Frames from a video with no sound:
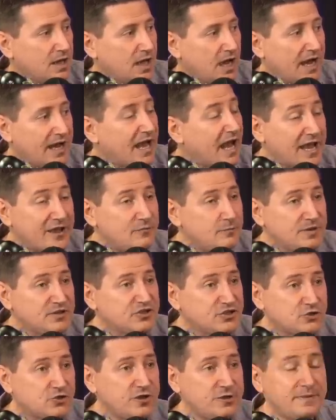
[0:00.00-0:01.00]
I have been
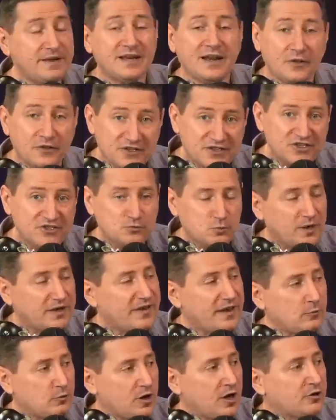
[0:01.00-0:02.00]
screaming. Now, this is when
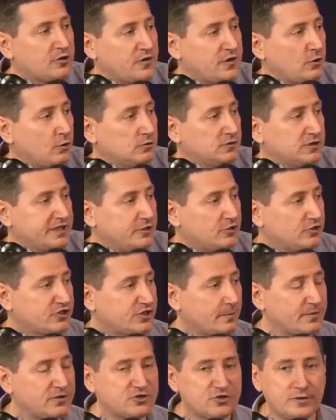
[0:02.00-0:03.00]
they were under the old leadership.
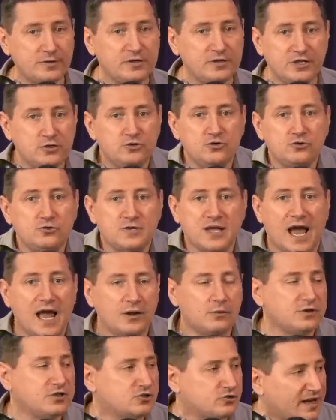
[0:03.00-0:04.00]
I've been screaming, you got
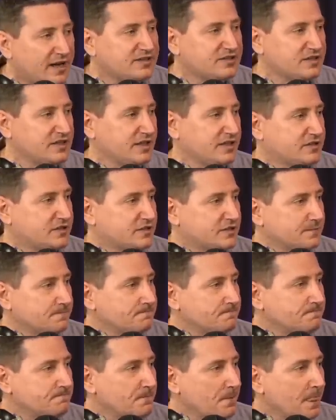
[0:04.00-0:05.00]
to address this.
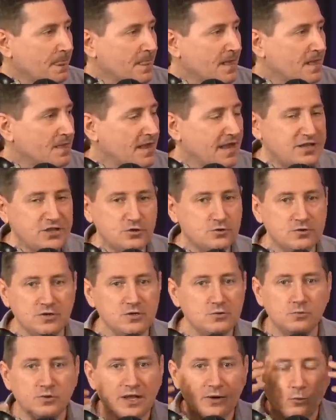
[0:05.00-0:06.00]
Like,
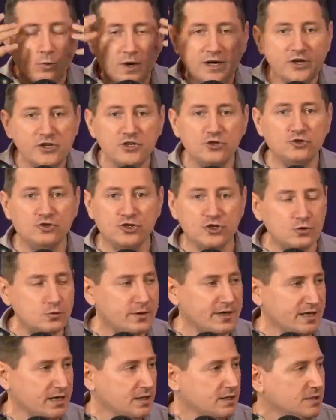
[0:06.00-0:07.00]
like, what are you
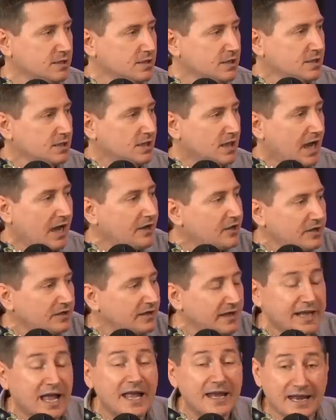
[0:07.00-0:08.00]
doing? How,
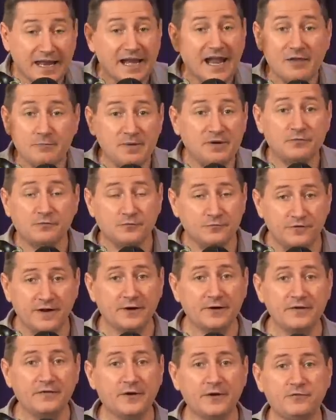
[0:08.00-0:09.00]
like, and I've been
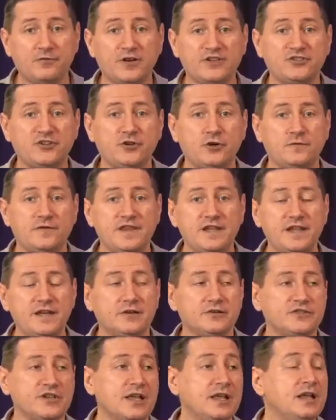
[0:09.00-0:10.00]
very, very frustrated over the
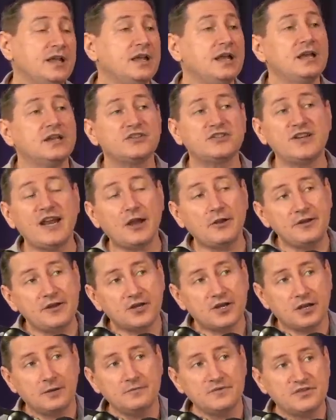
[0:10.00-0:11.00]
years. So now here
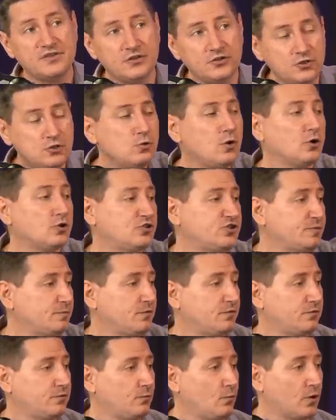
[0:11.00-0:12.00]
comes the new ownership
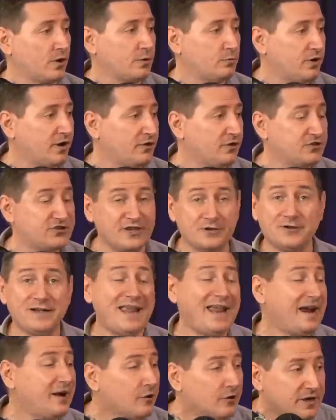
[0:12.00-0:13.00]
of Warner Brothers. They're
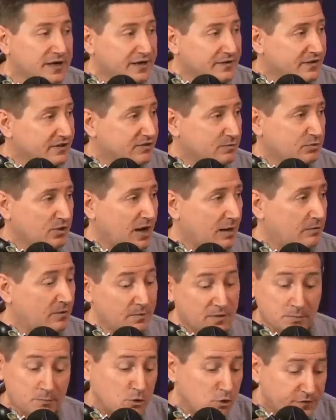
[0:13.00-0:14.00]
inheriting this problem.
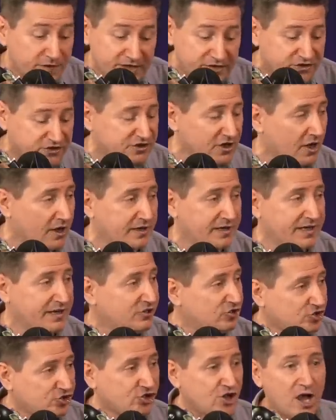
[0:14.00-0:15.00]
The movie is done.
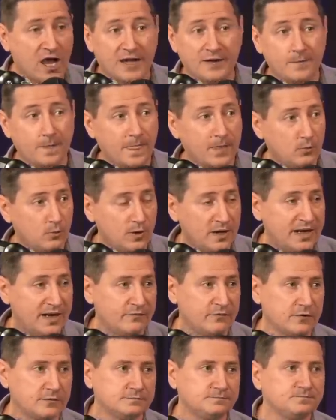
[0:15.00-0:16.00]
It's shot,
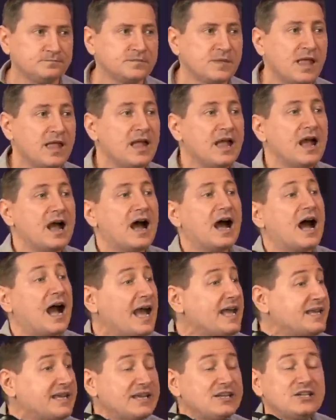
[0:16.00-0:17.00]
whatever.
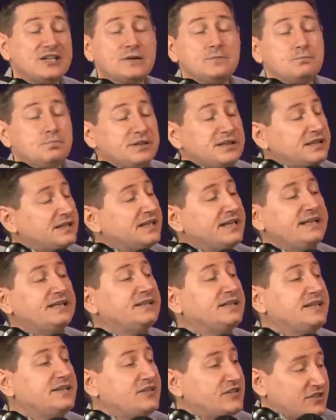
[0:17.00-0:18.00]
I can
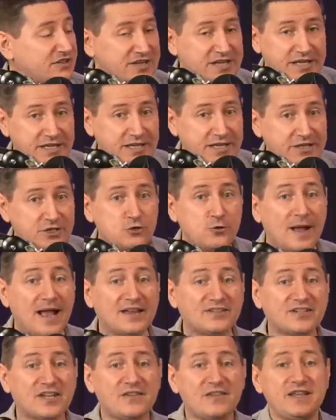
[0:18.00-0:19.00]
completely see, you
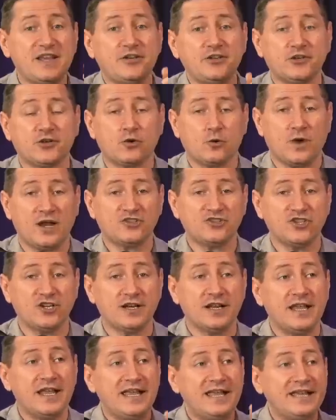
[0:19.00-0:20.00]
ask at the end of your
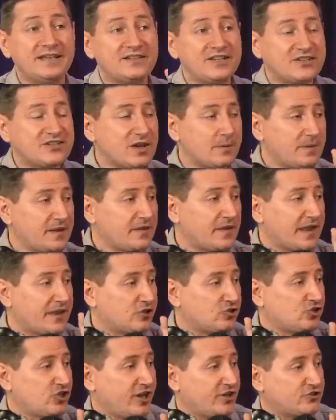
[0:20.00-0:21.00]
question, is this something they
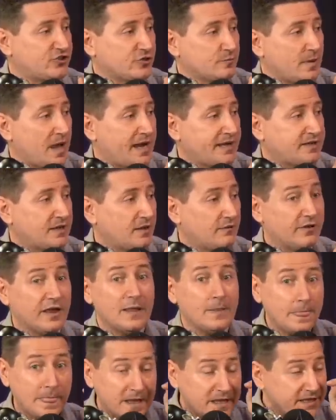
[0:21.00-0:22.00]
could change their mind of?
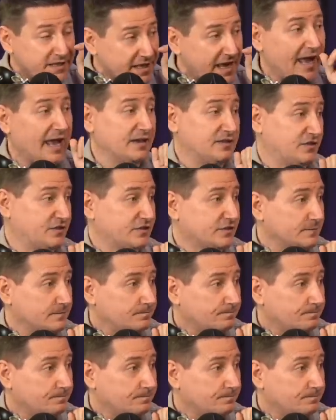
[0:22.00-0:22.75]
Yes.